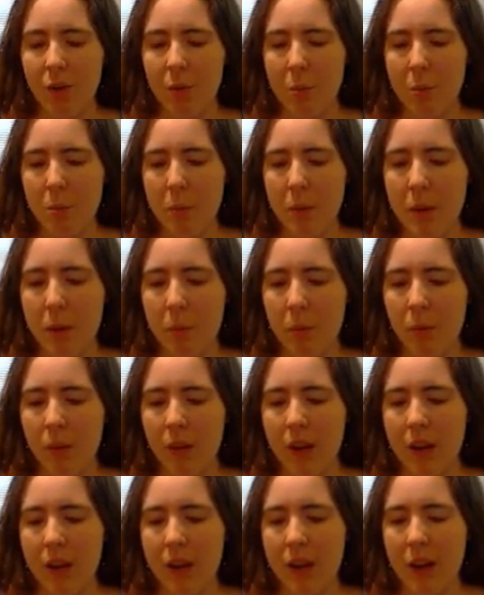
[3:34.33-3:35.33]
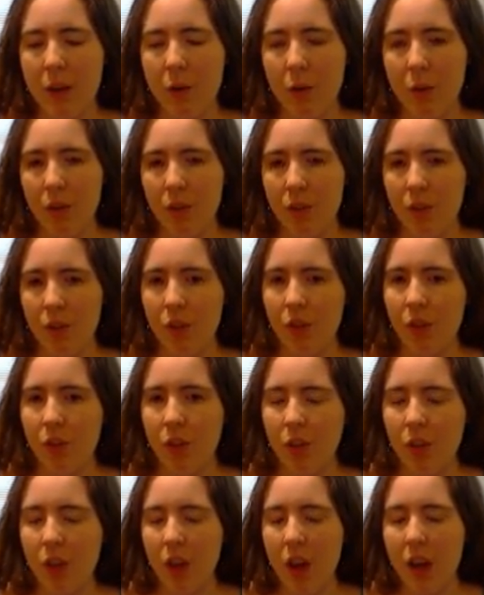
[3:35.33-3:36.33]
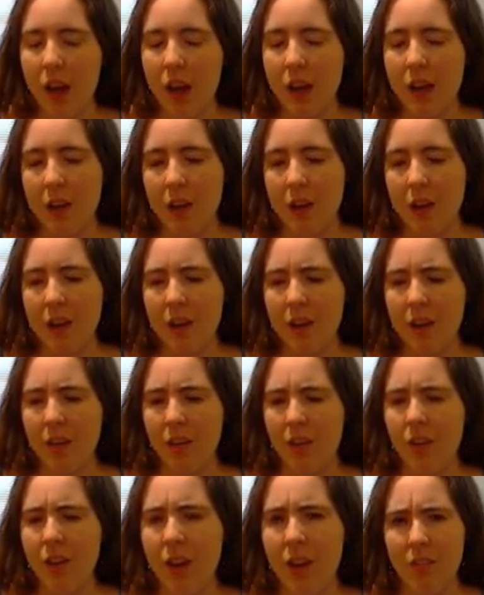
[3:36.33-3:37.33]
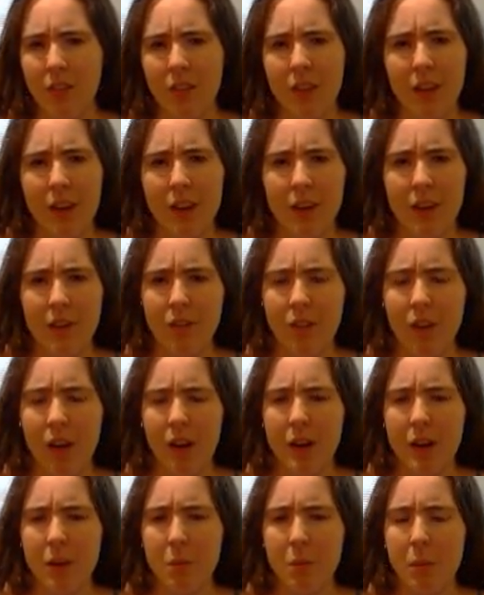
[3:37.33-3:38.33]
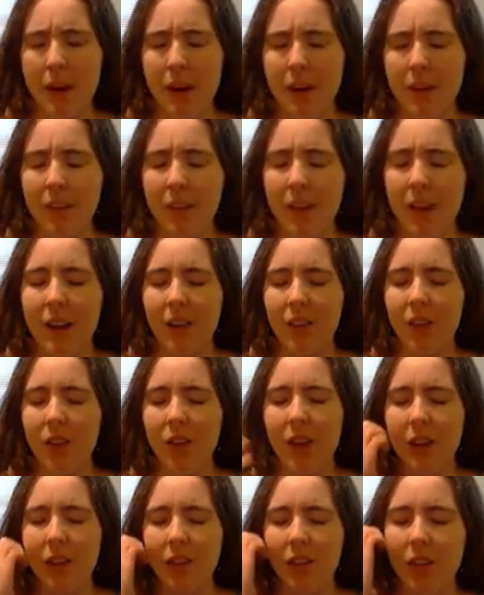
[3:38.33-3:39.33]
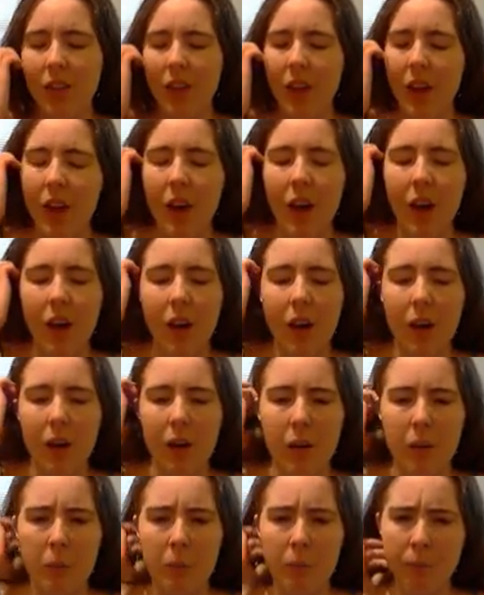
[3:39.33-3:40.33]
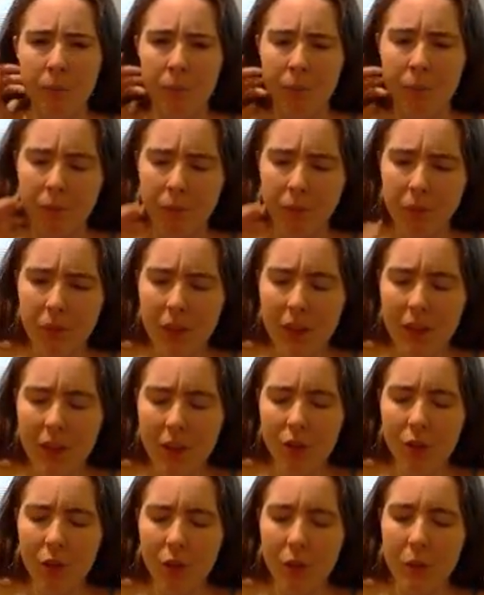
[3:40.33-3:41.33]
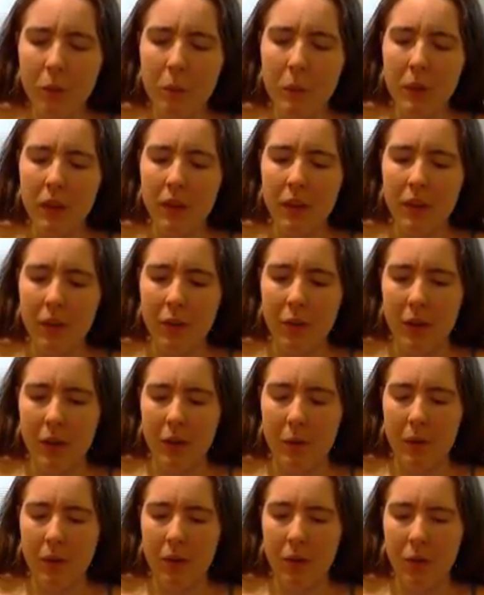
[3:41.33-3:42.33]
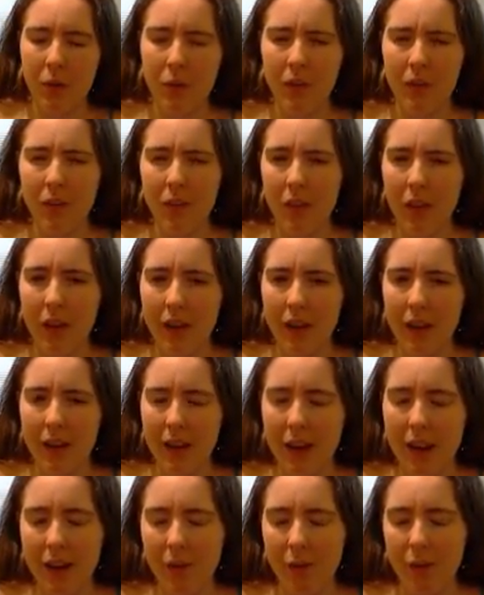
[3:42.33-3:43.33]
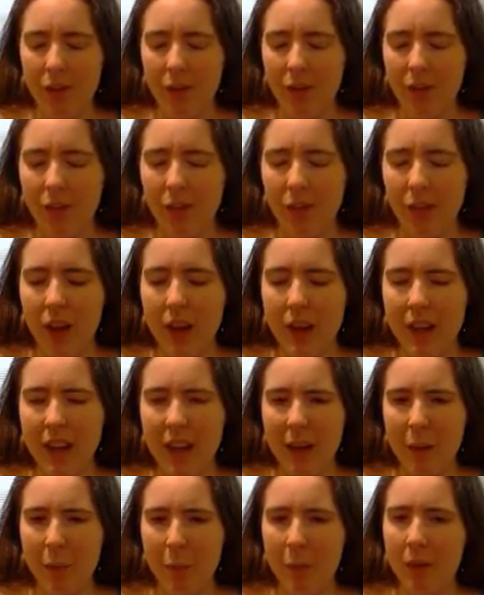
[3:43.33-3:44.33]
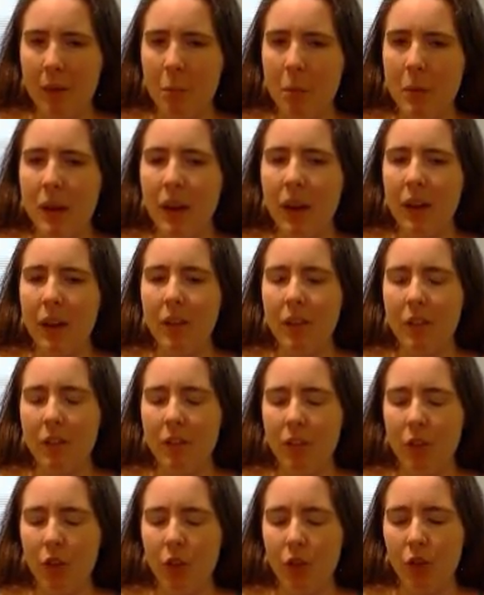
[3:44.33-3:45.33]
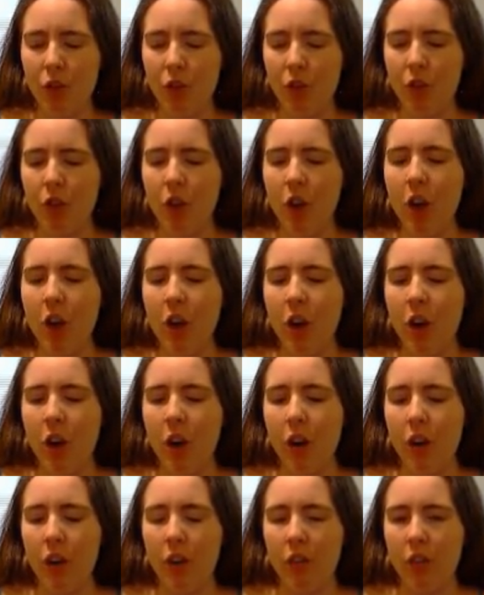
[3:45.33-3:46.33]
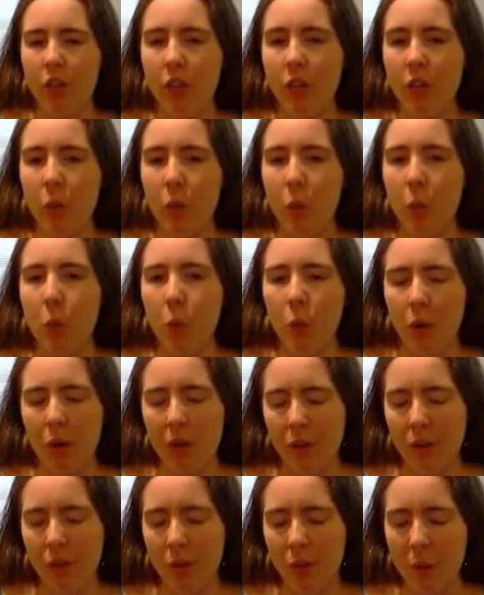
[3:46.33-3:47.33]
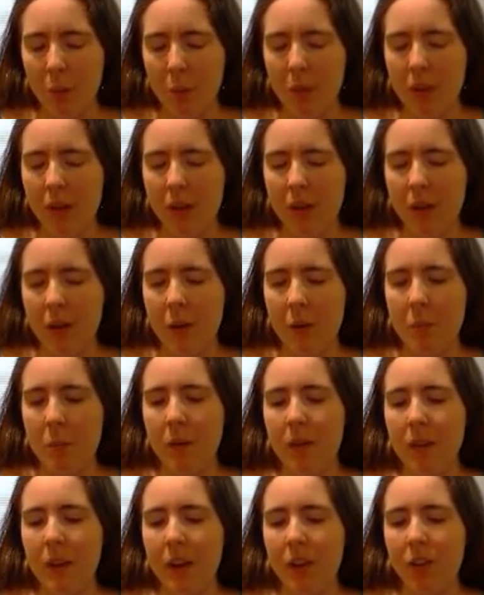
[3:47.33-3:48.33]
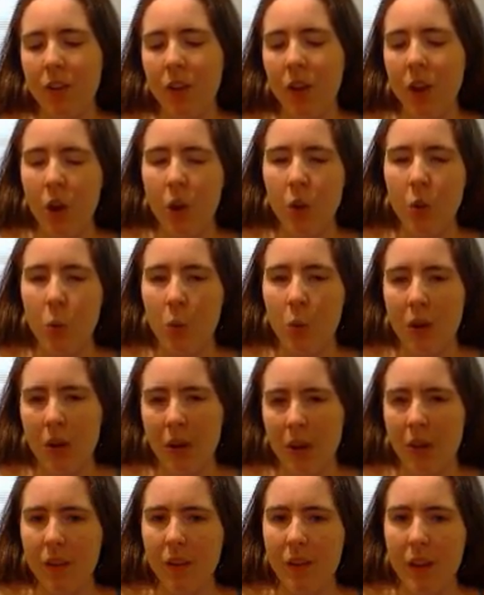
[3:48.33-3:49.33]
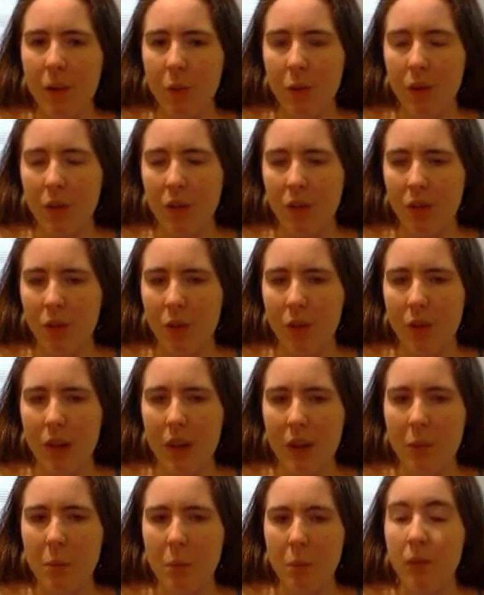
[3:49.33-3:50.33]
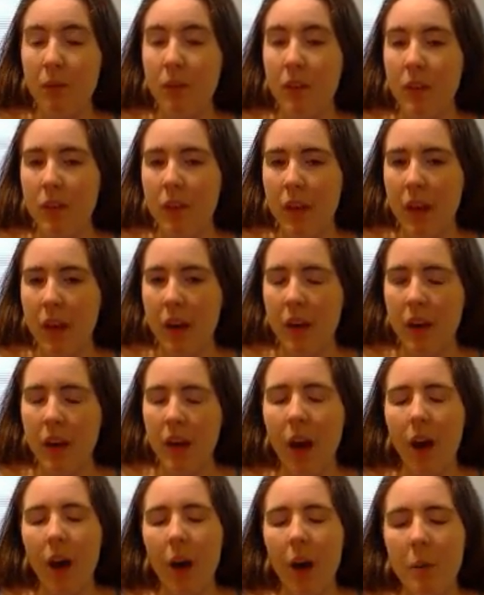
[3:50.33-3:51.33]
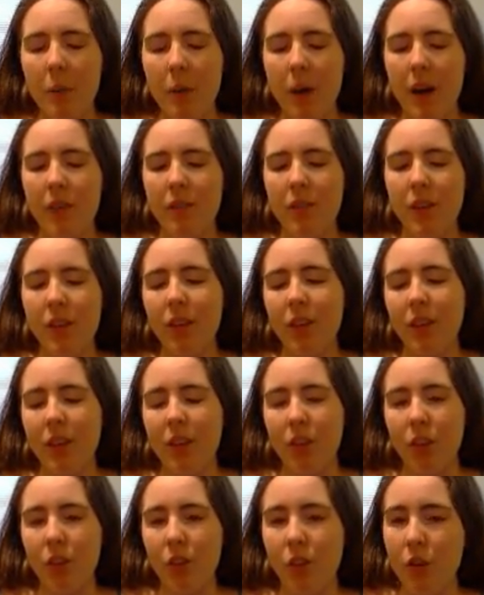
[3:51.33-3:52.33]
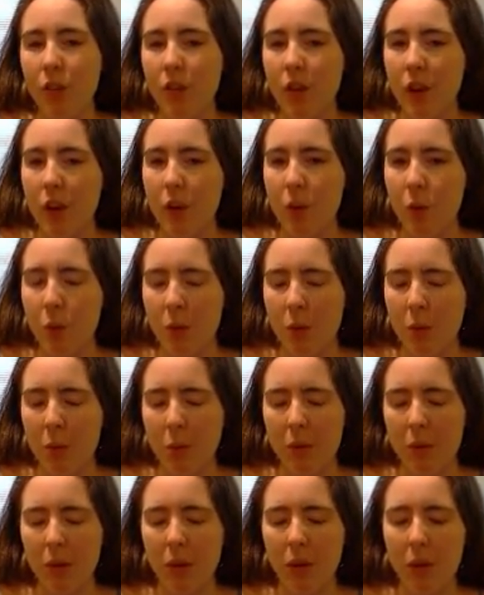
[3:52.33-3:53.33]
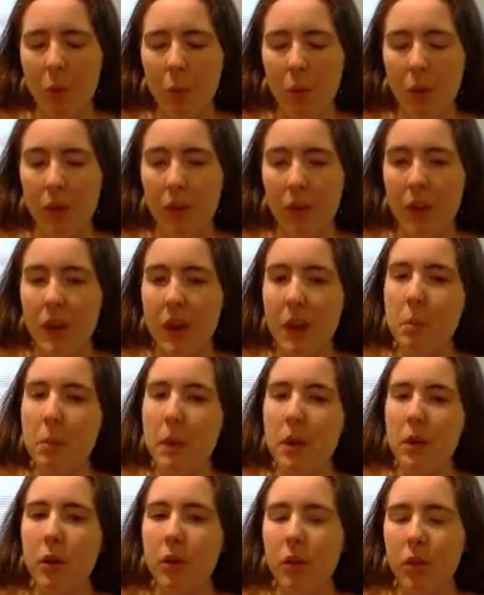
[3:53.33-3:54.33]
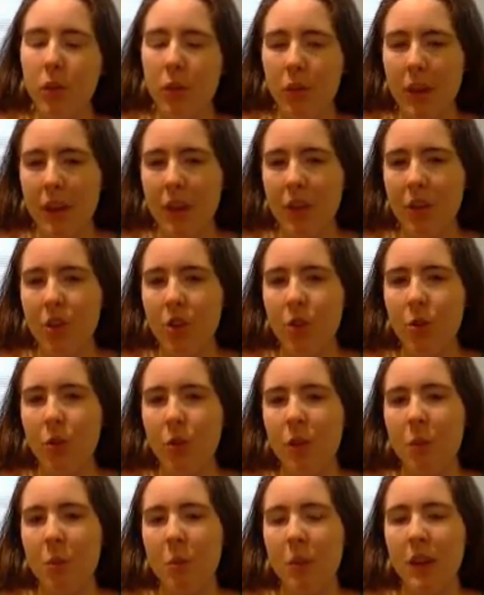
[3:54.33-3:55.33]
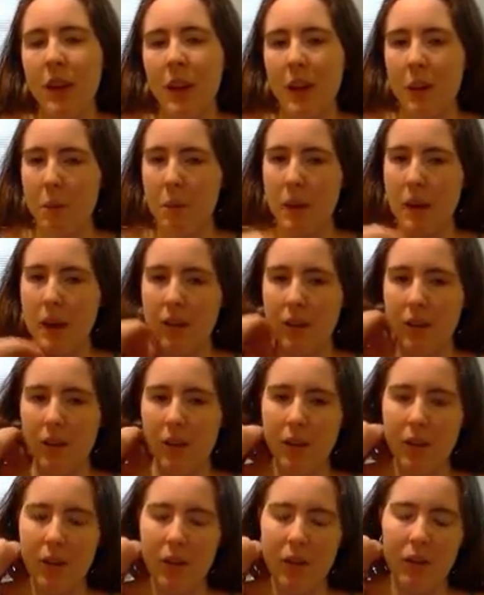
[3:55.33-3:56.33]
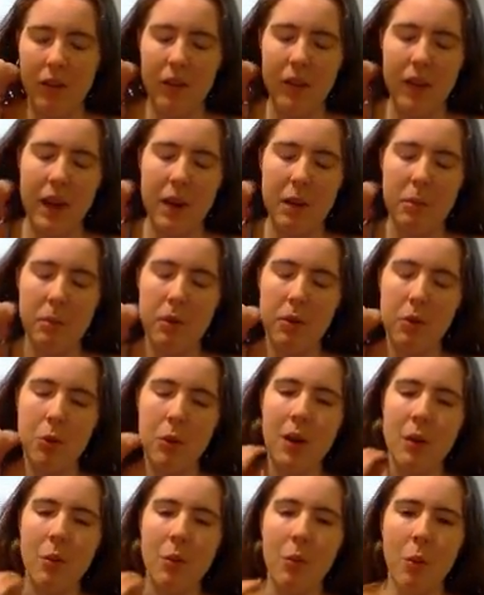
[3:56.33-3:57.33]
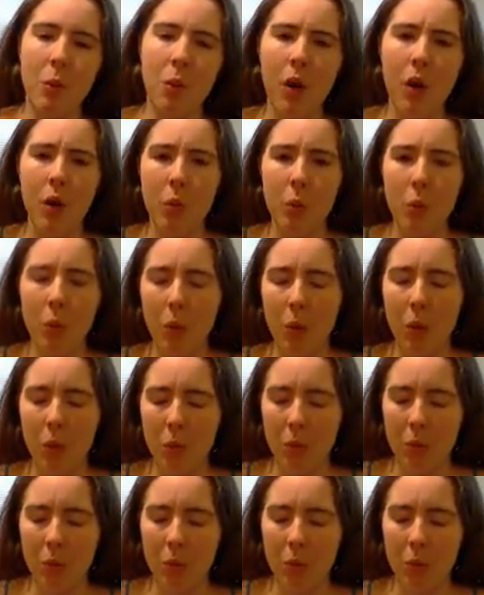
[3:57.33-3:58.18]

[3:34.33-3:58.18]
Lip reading: people in Eren's society, and it's definitely divided by class lines. Um, so the military, like Eren's society happens to be on the verge of civil war, and so the military police want to kill Eren so they can prevent that. Obviously, the Survey Corps wants to keep Eren so they can use him to take back the land between Wall